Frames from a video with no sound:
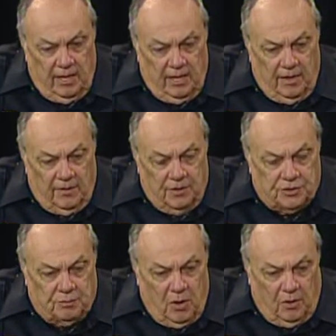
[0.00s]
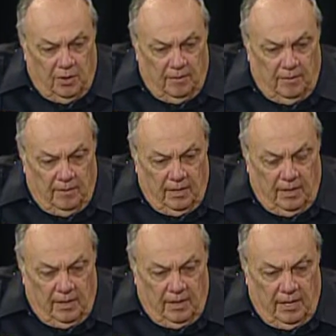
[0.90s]
the smoke
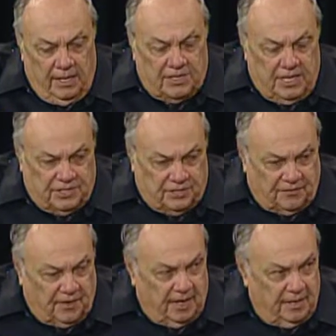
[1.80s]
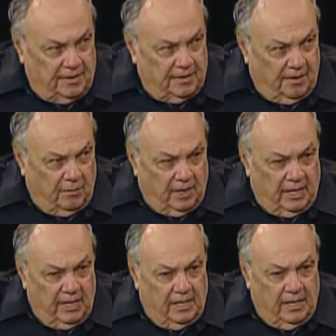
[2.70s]
intensified
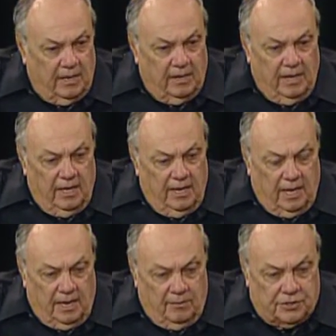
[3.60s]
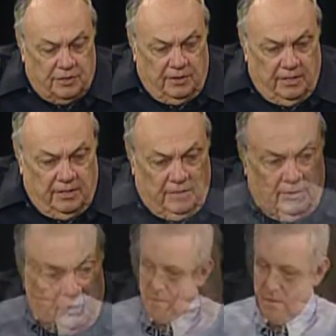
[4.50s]
terribly, and I was starting to
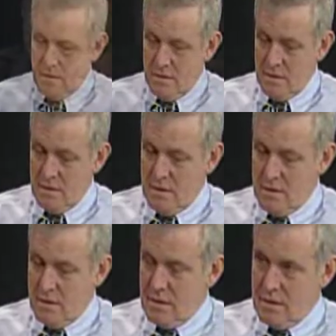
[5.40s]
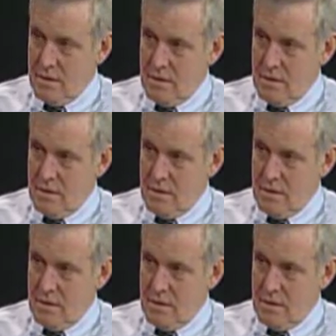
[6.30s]
choke and what have you, and I